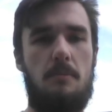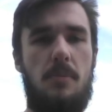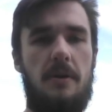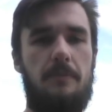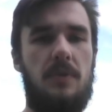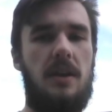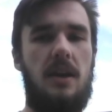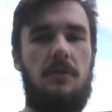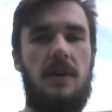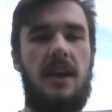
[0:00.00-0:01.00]
But
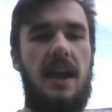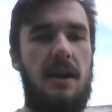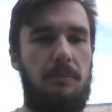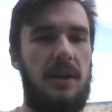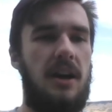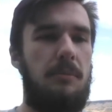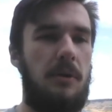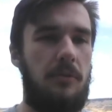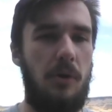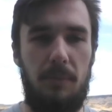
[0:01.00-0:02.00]
if it can't become
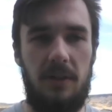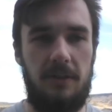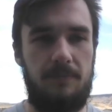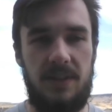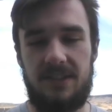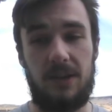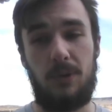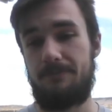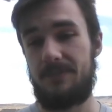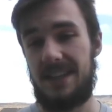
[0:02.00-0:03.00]
a formula, then it's like,
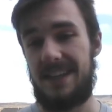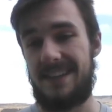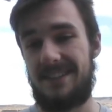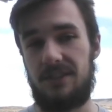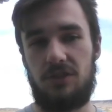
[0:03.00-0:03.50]
well, guess it's a